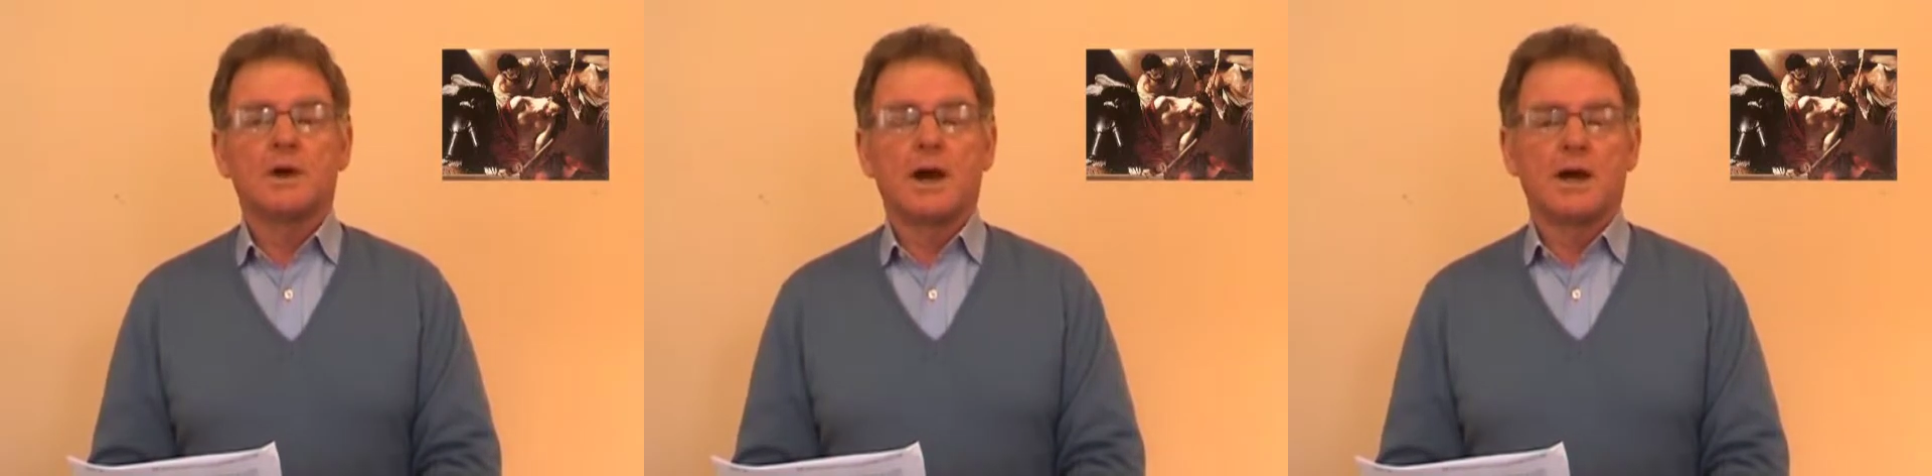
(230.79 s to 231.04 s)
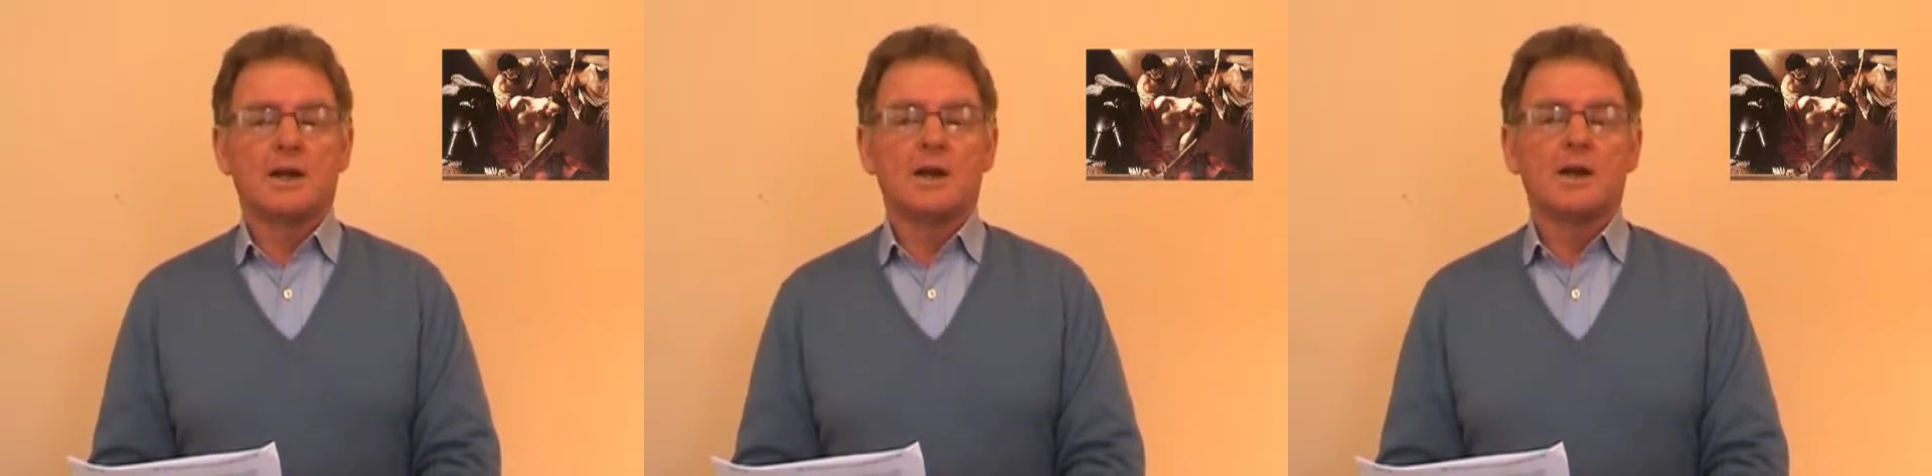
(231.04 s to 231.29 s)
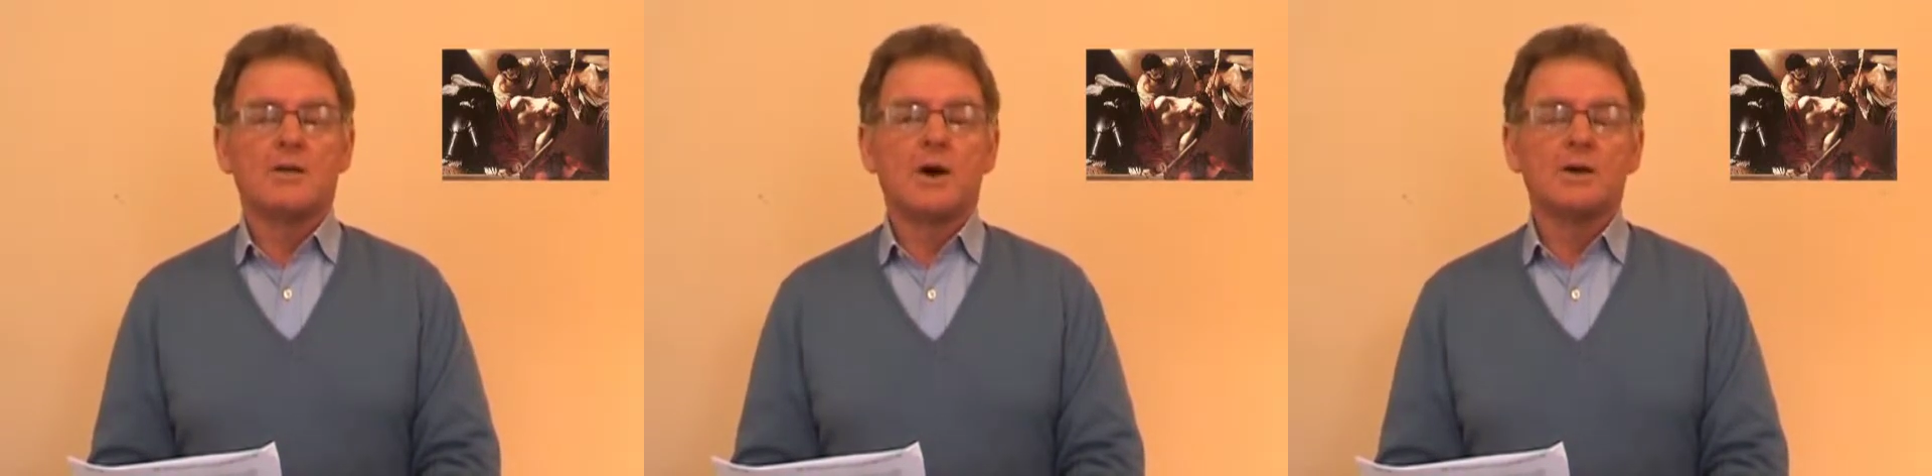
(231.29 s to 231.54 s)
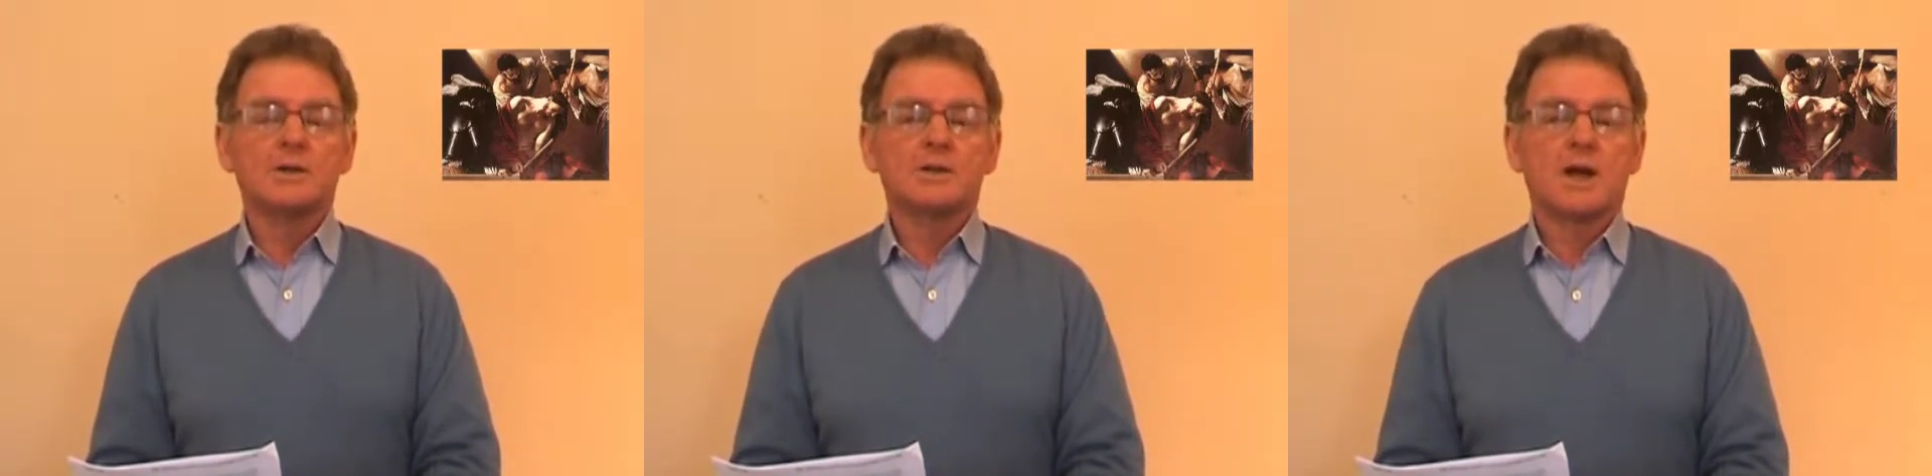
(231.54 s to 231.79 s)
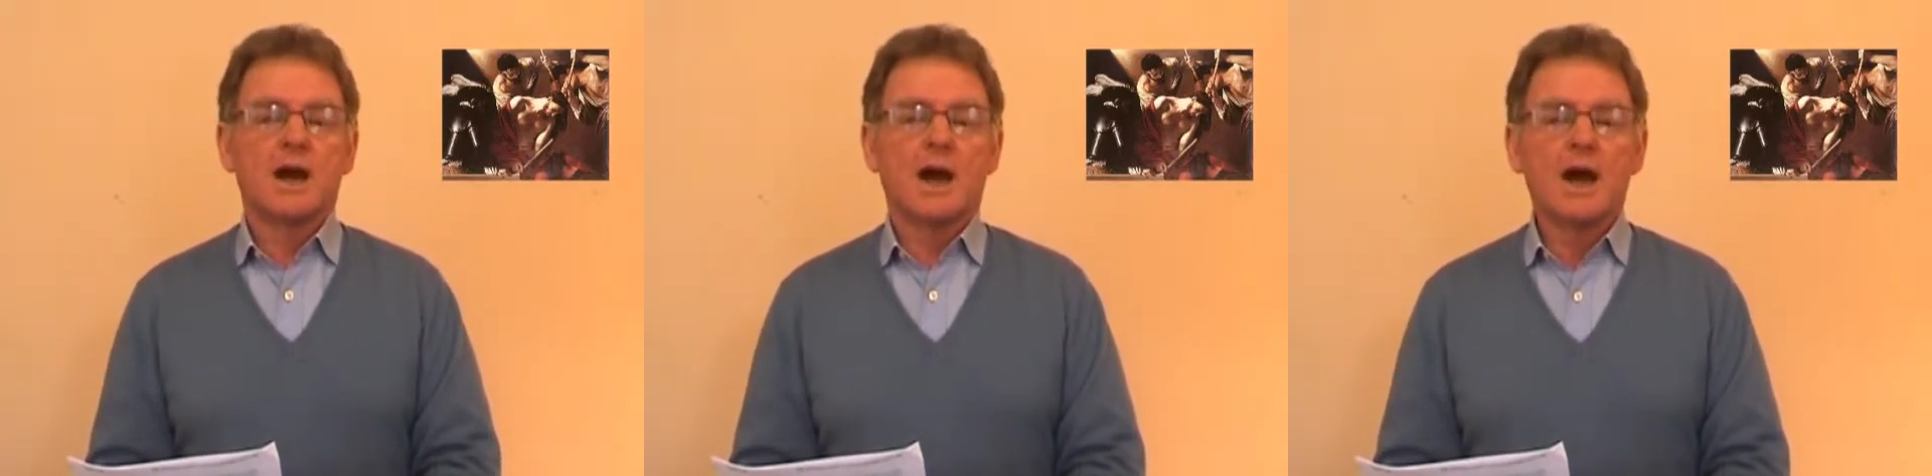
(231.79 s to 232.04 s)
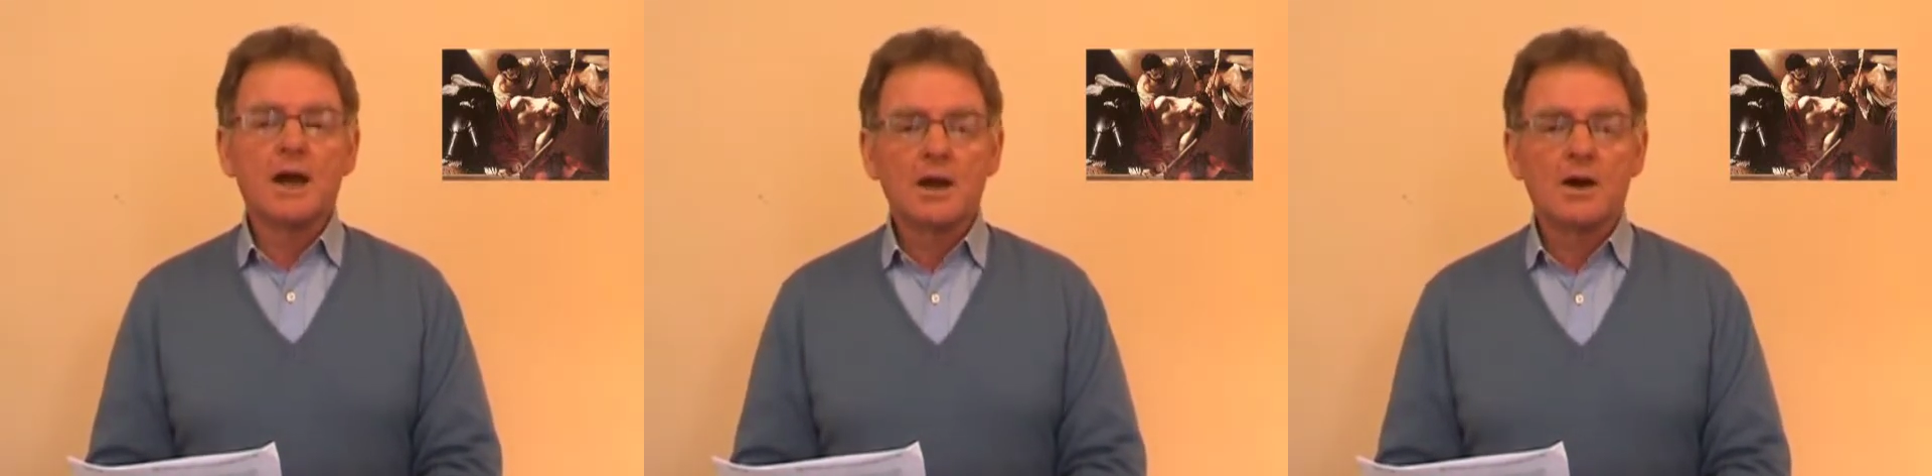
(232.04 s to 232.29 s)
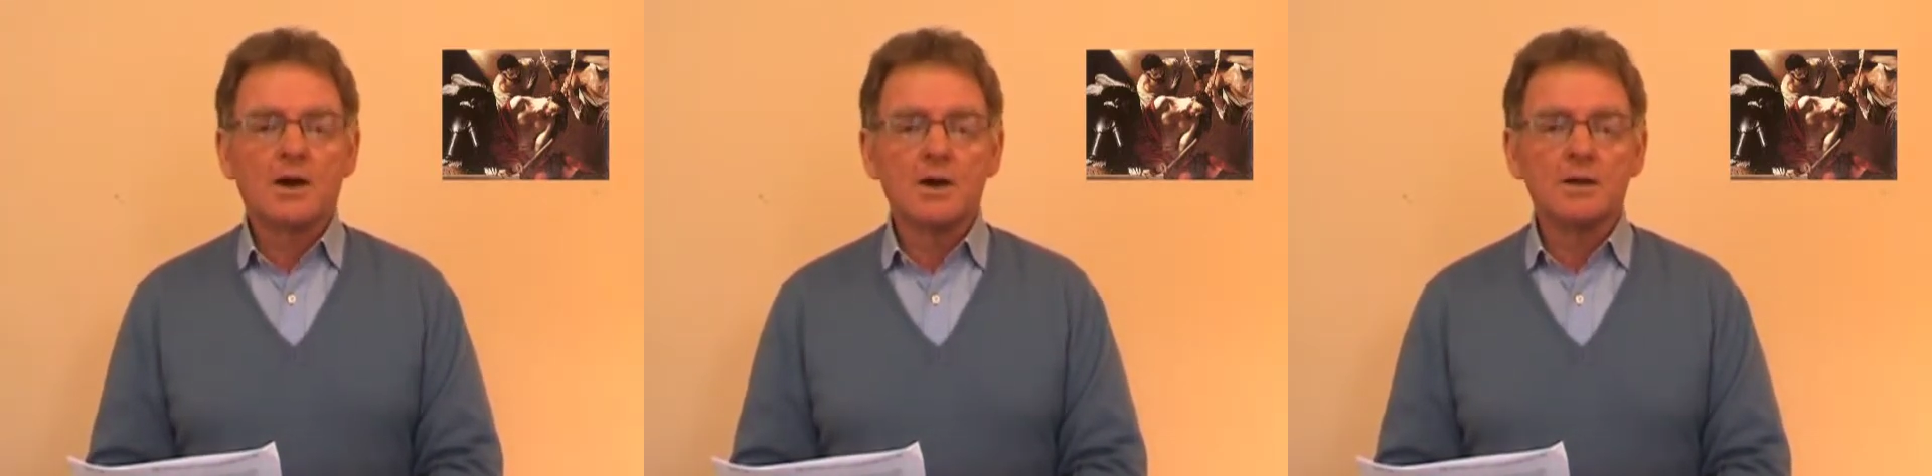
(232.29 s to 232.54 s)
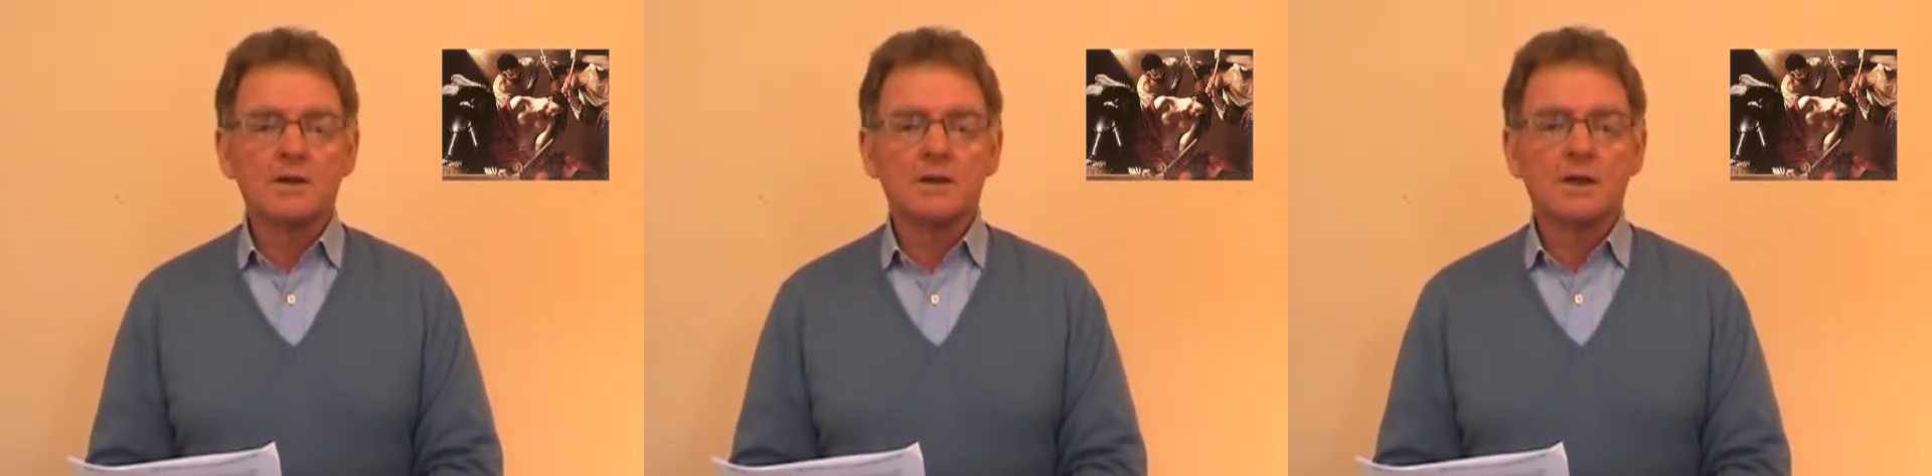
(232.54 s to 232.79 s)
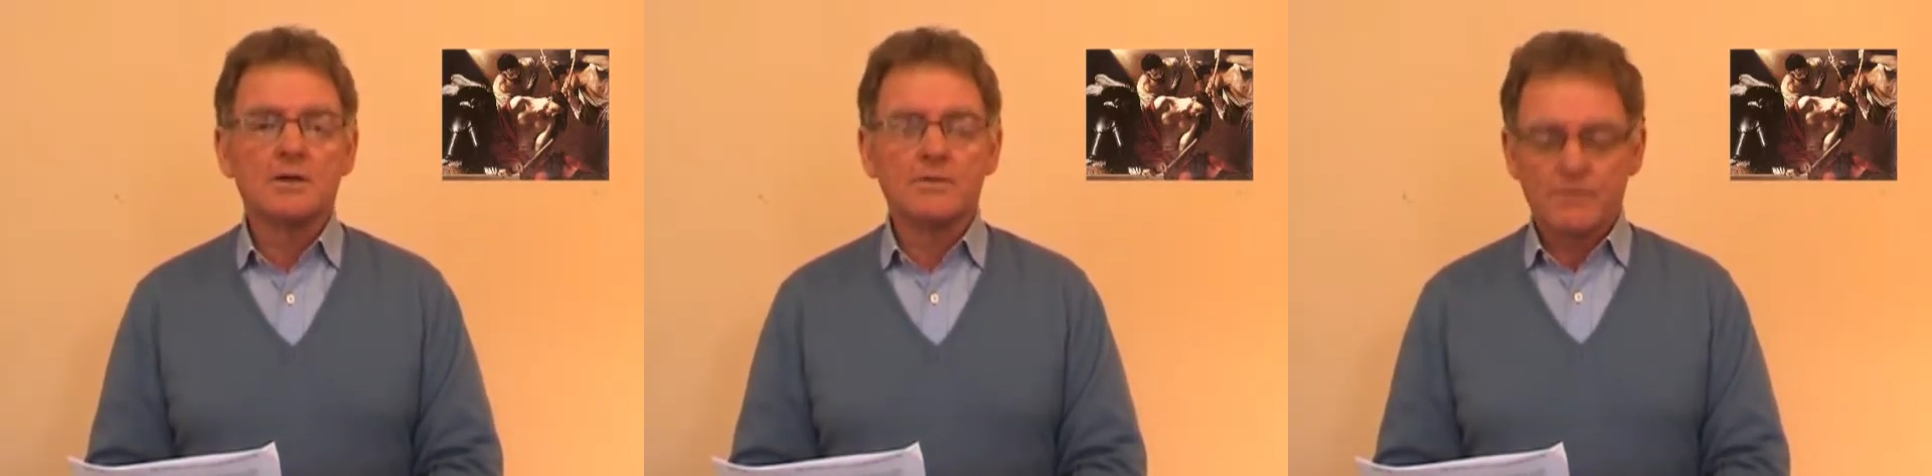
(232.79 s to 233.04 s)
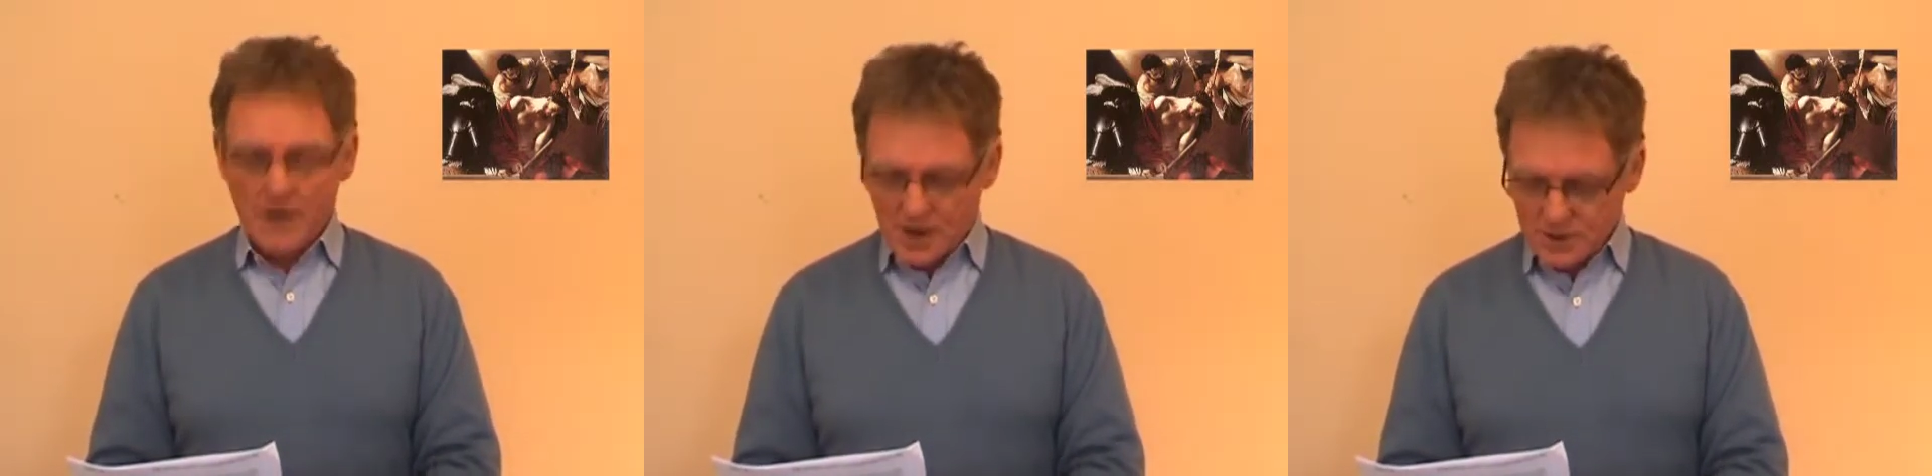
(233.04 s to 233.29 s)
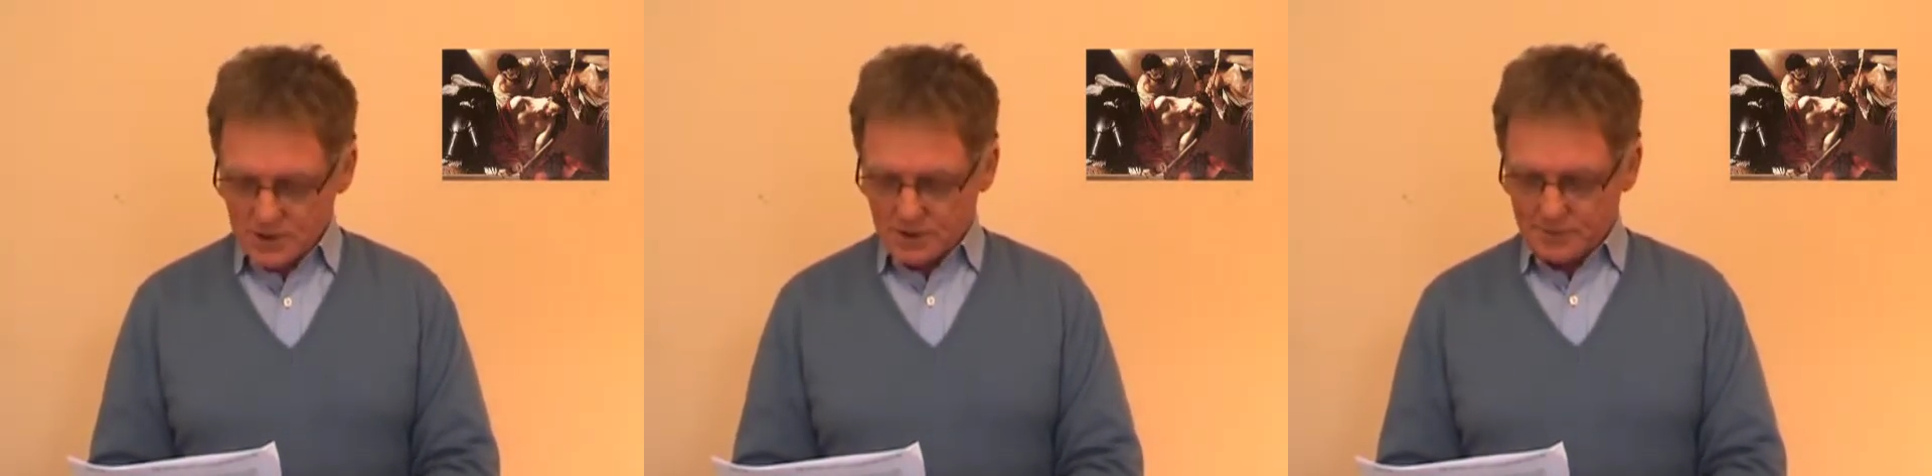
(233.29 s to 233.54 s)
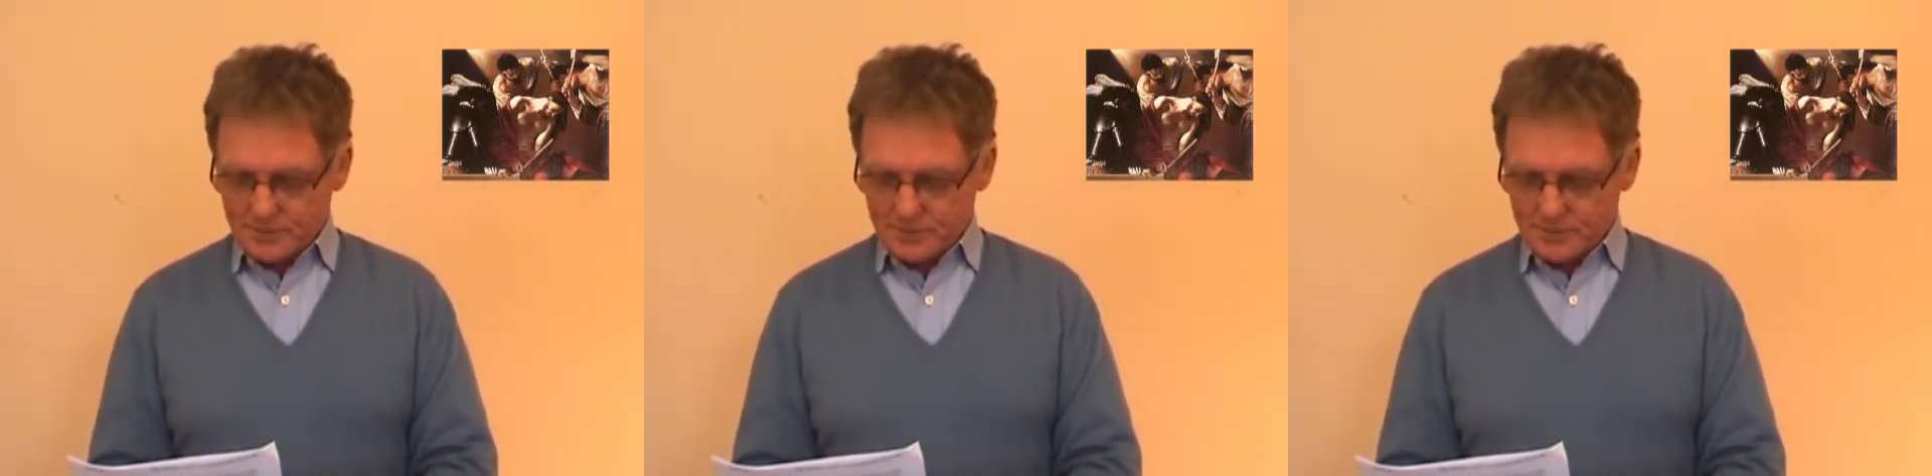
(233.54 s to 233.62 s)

and in the most agonizing fashion.